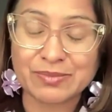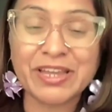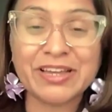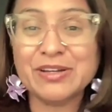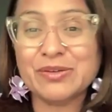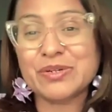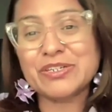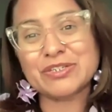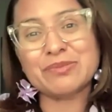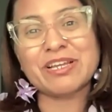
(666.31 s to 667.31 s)
My younger
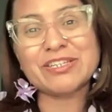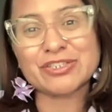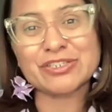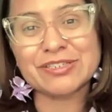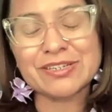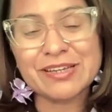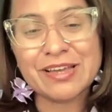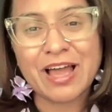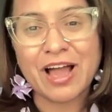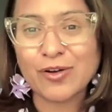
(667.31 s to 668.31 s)
version mentioned
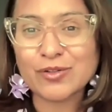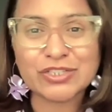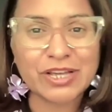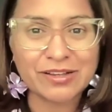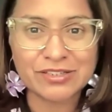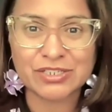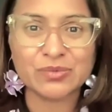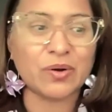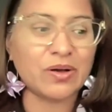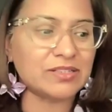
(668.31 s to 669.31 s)
how jealous she
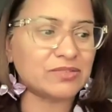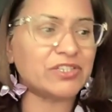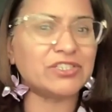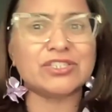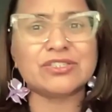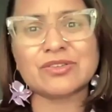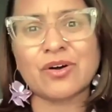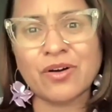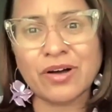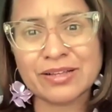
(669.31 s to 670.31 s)
was when she
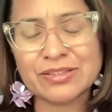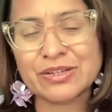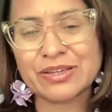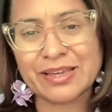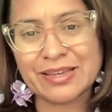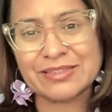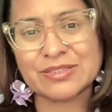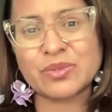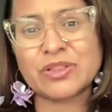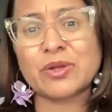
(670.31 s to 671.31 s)
saw other
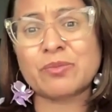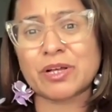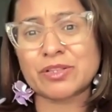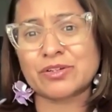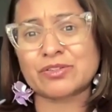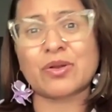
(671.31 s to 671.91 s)
kids with their mothers,